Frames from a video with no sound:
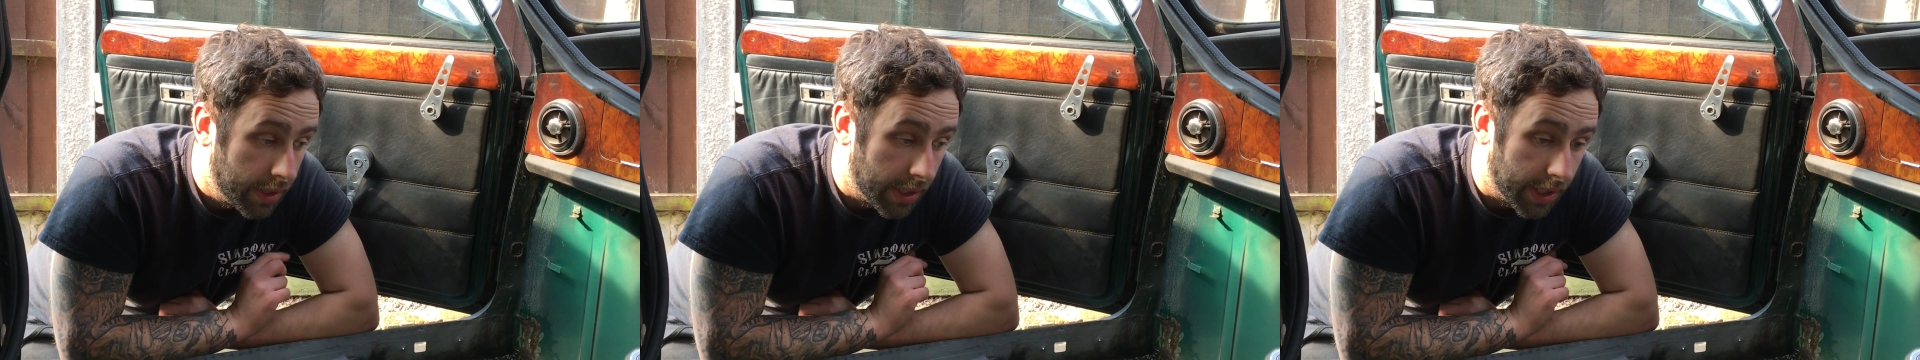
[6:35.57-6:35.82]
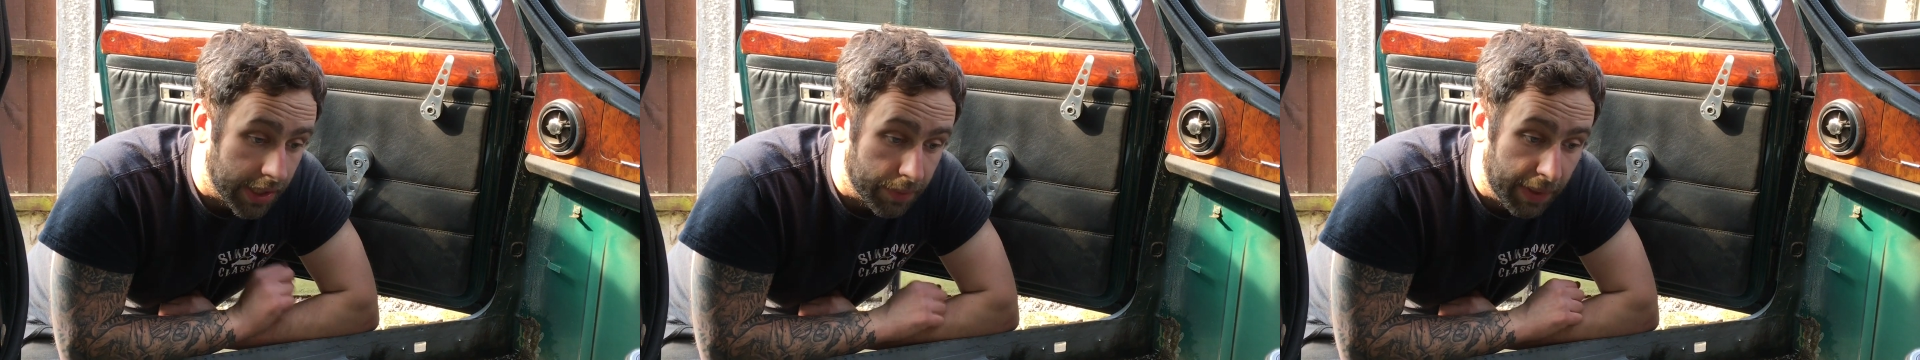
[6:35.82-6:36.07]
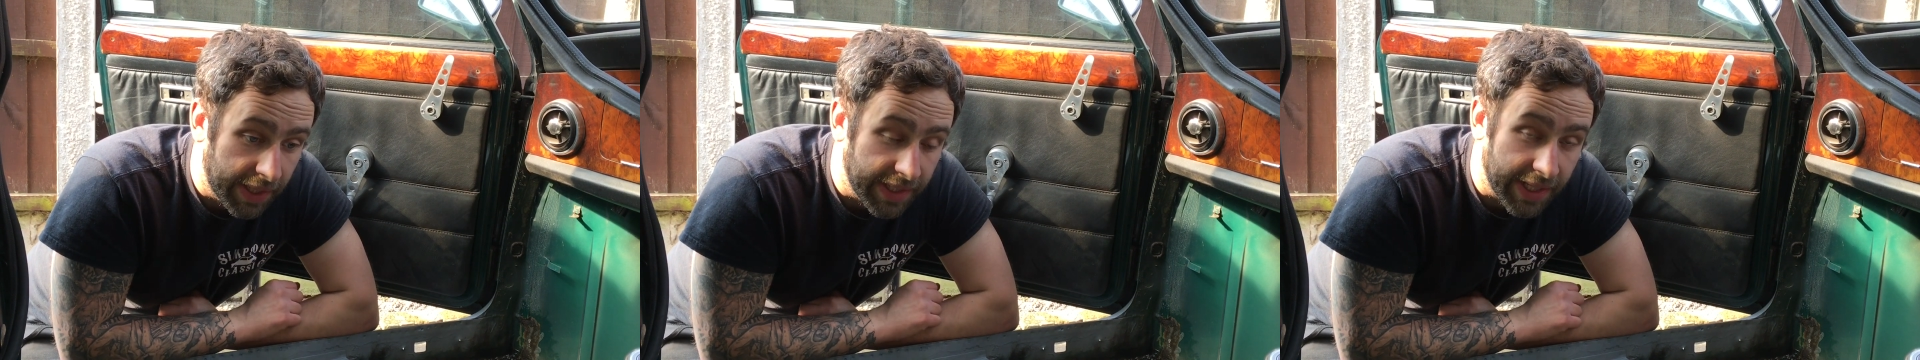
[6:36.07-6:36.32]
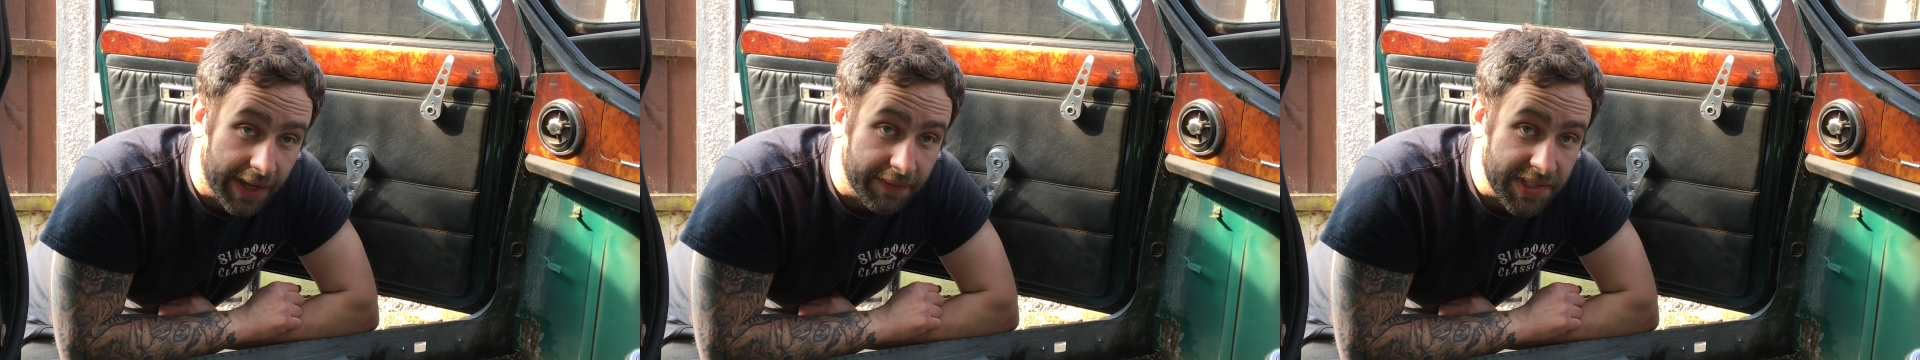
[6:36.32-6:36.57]
I'm going to paint the
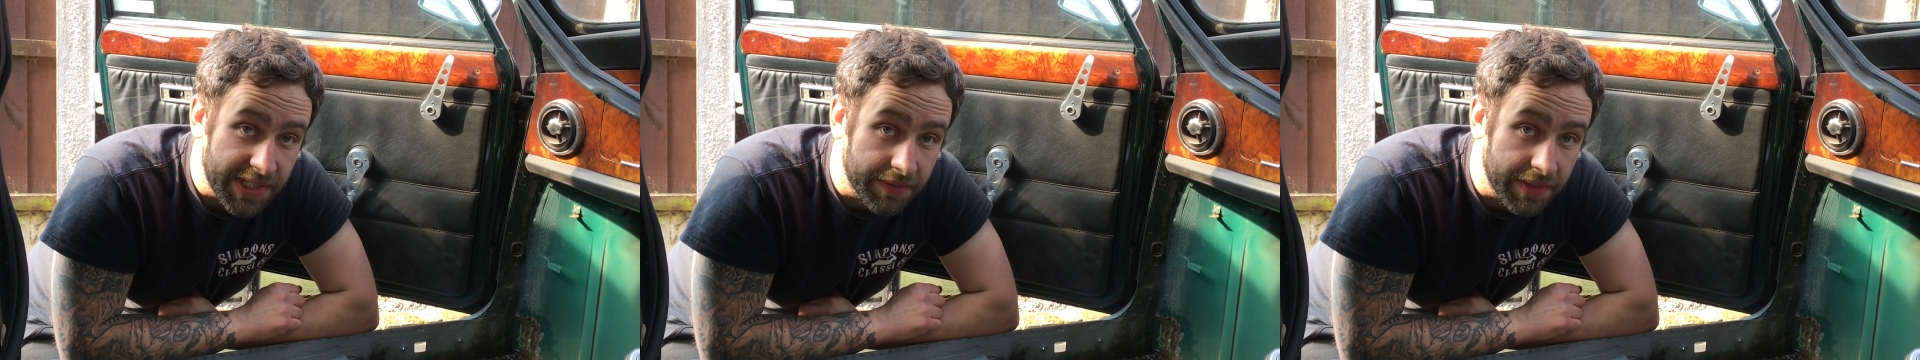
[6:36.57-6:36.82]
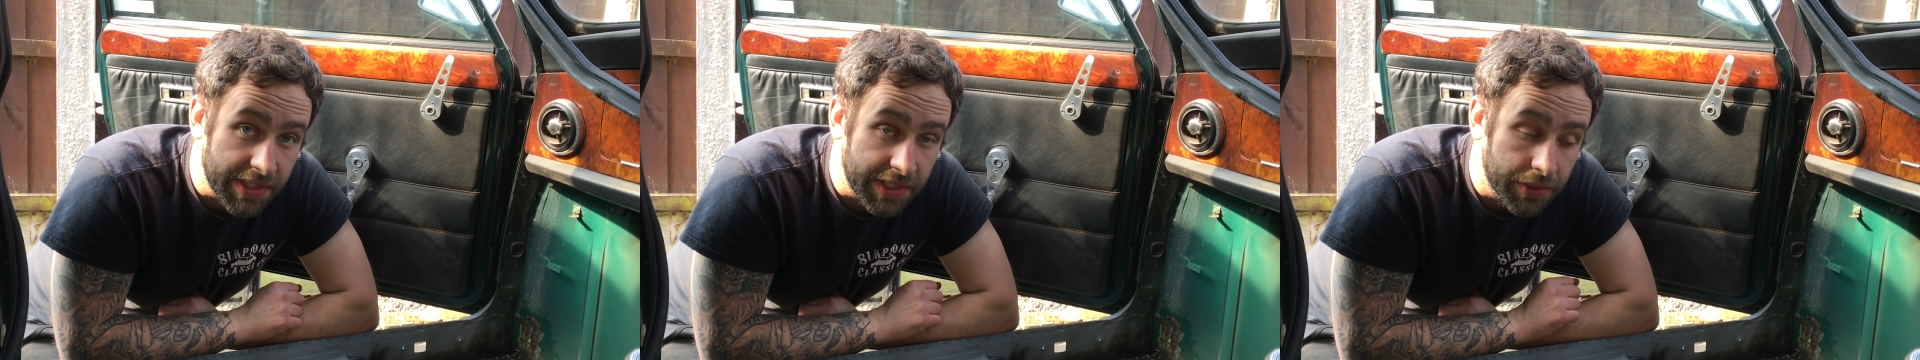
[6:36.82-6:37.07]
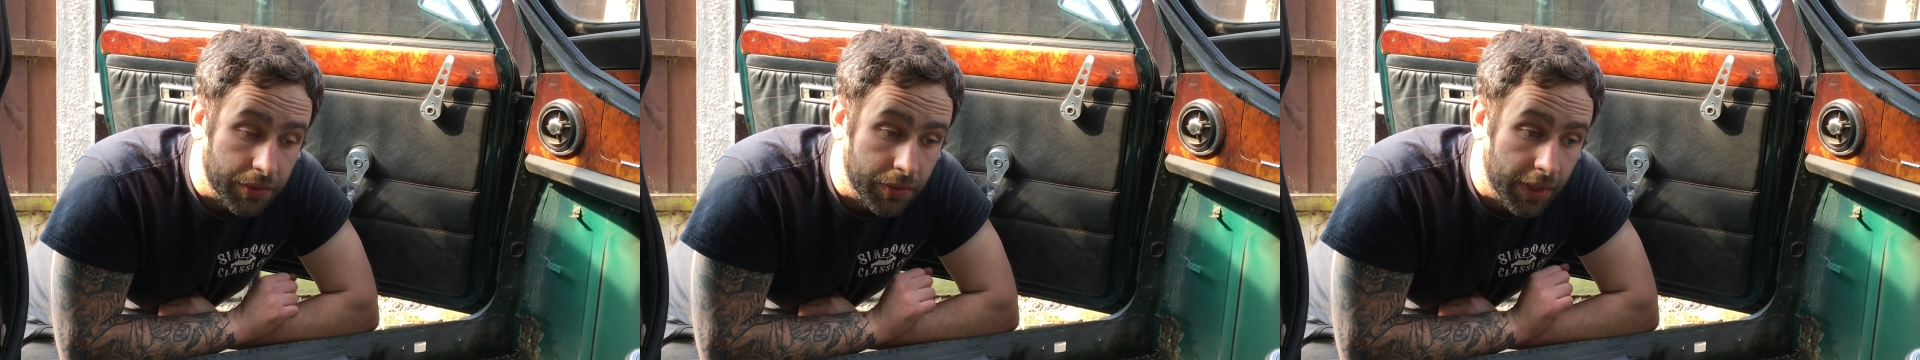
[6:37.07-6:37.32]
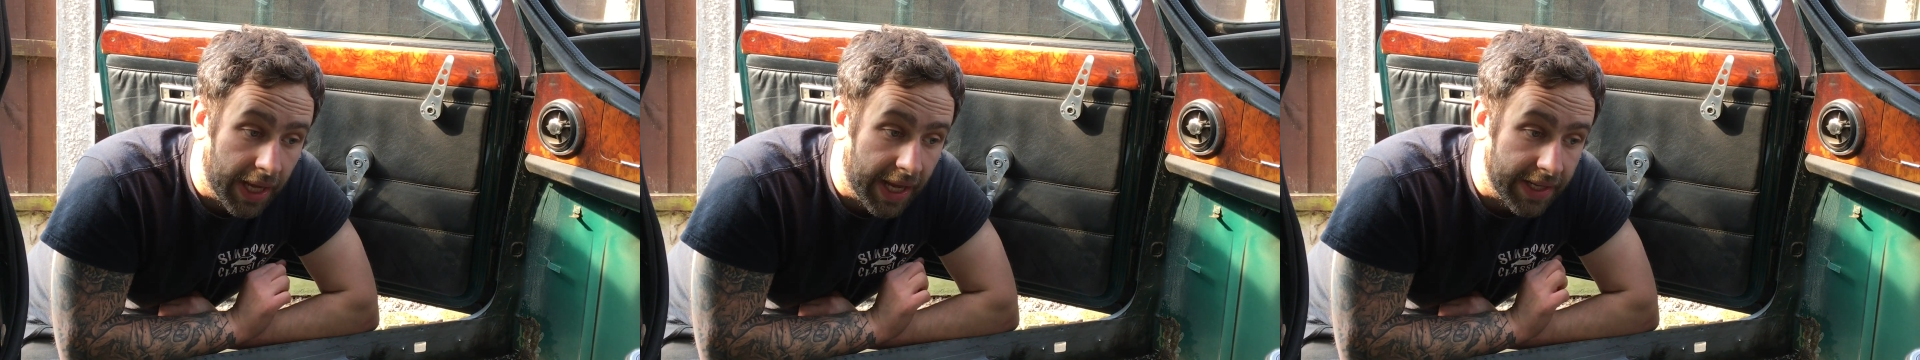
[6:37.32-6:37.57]
cavity of the sill,
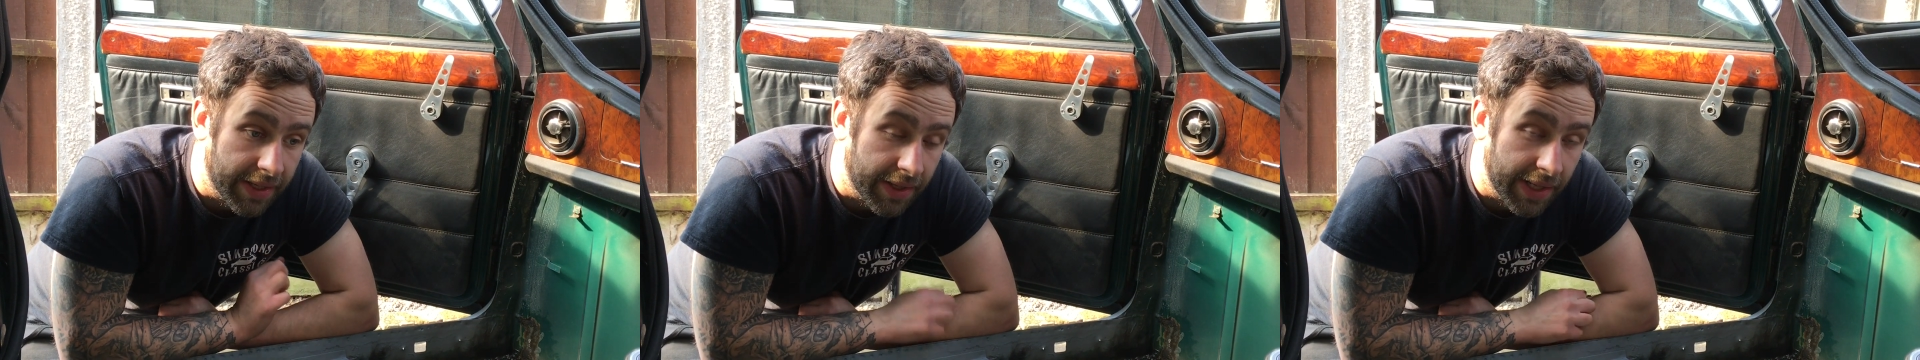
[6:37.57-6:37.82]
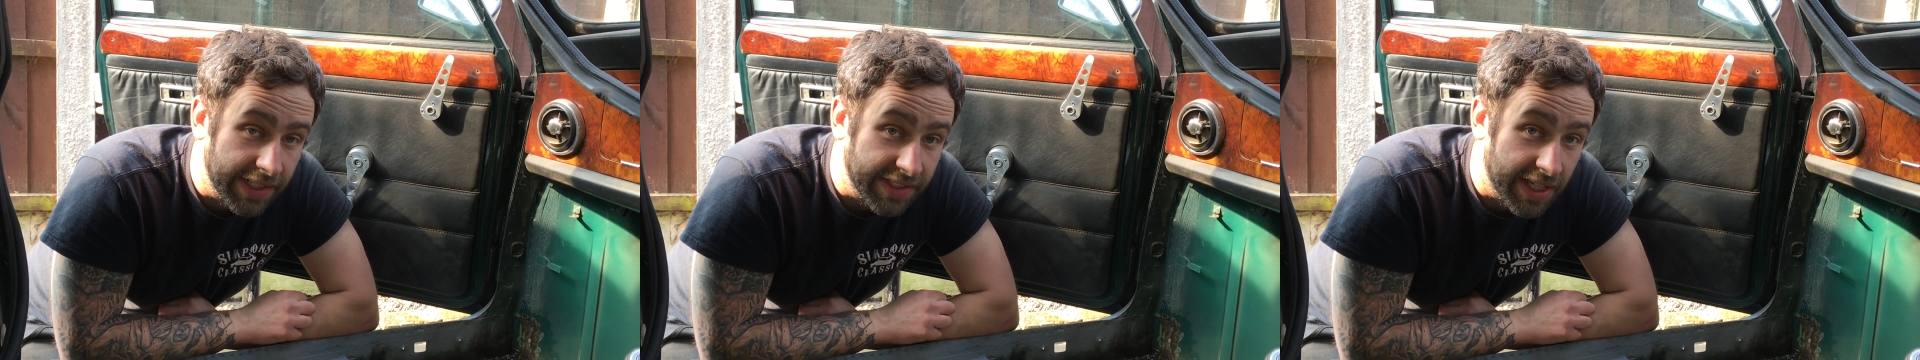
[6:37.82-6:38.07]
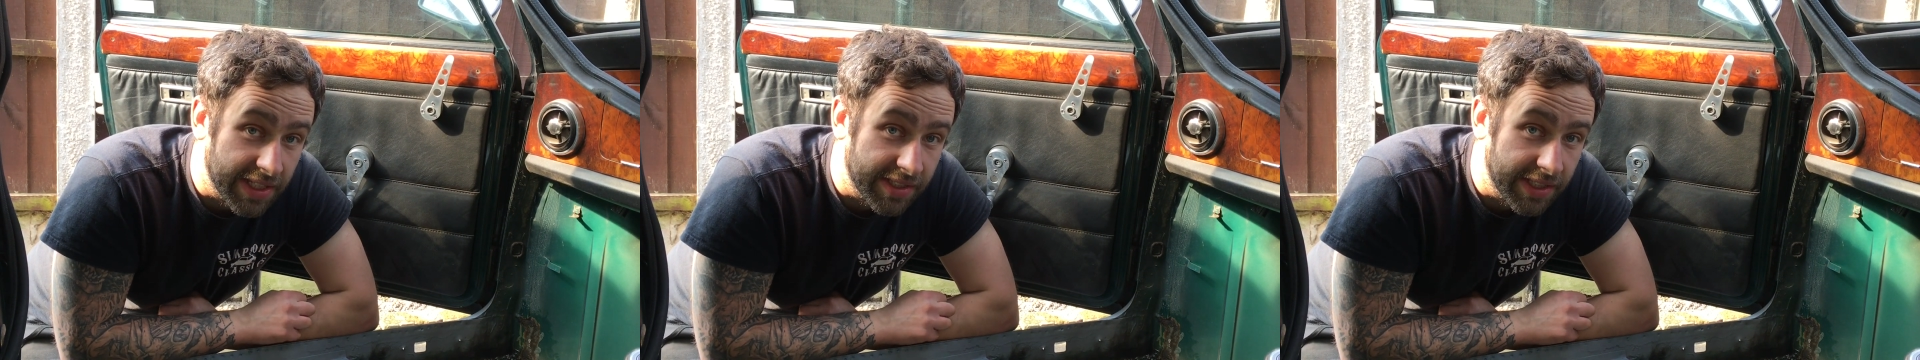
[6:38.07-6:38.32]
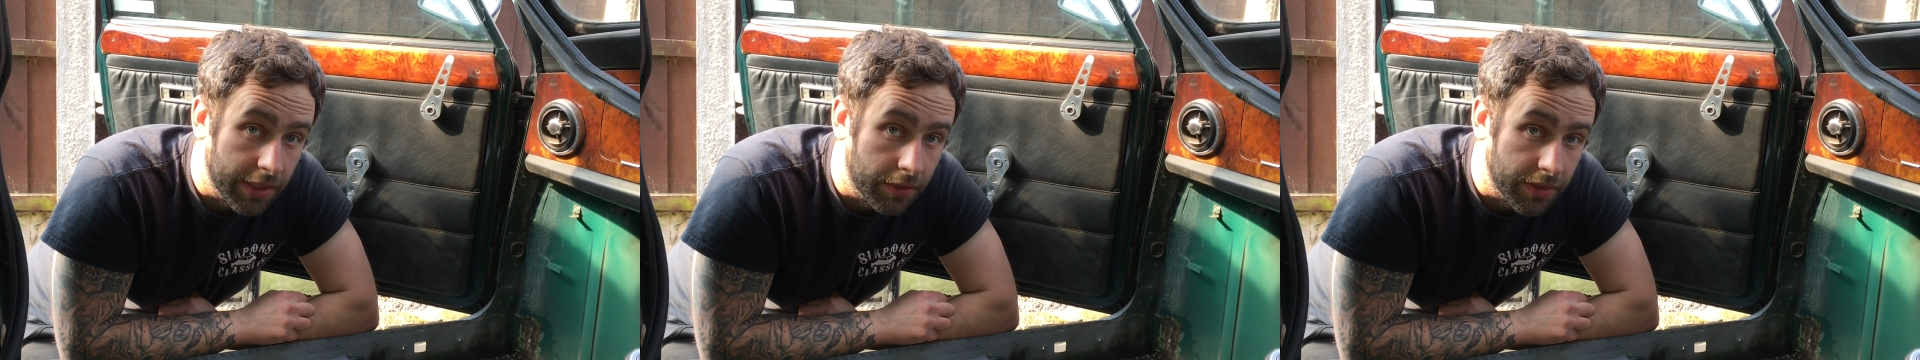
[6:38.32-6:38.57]
and let's get the
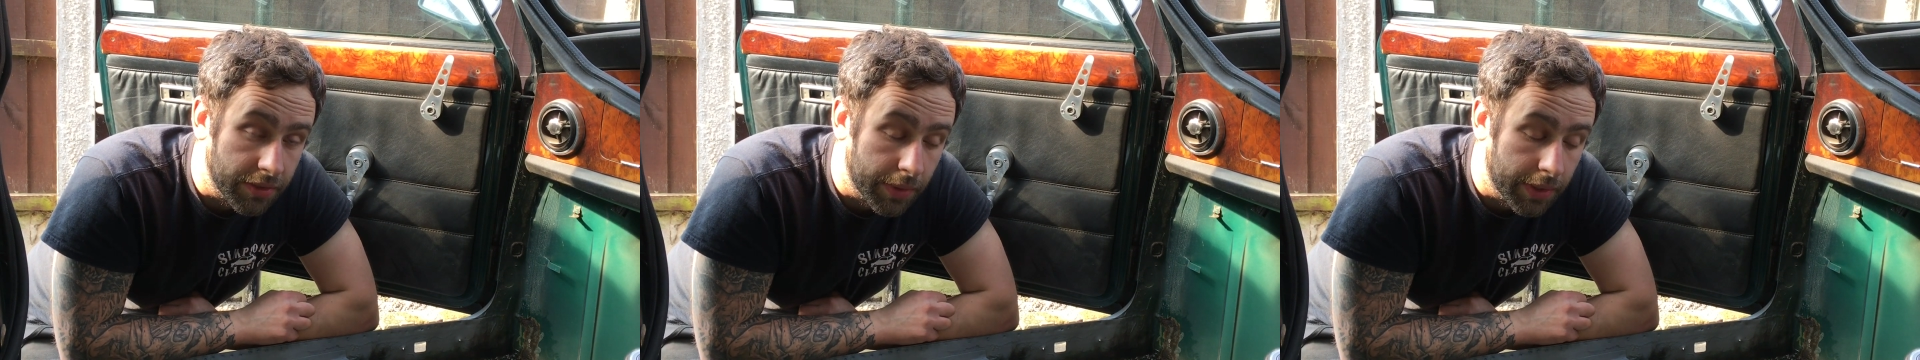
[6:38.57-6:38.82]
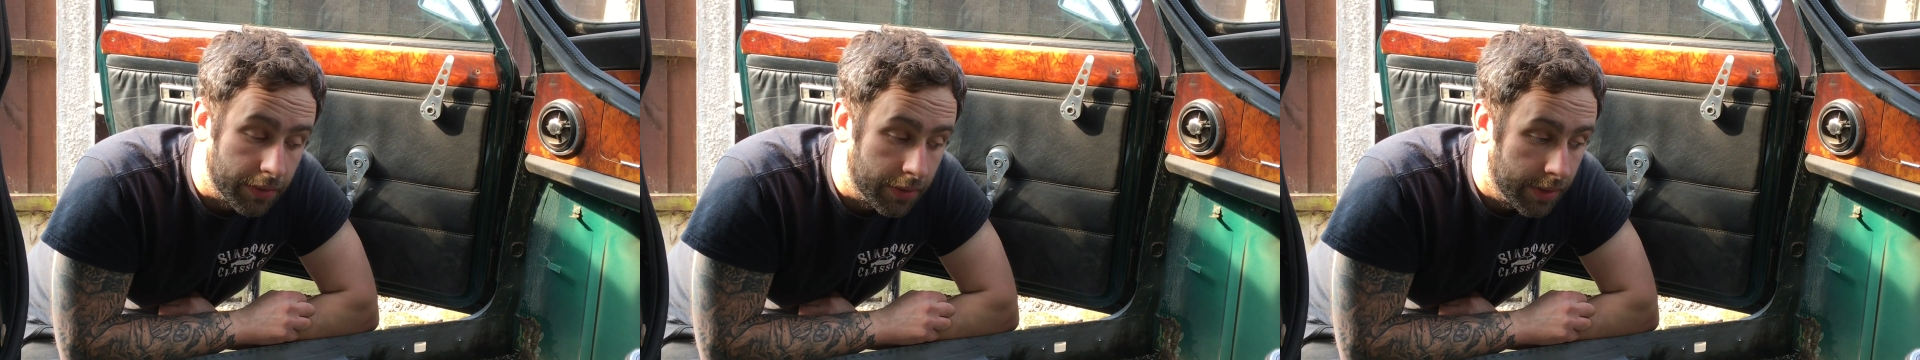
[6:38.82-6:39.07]
sill on as well.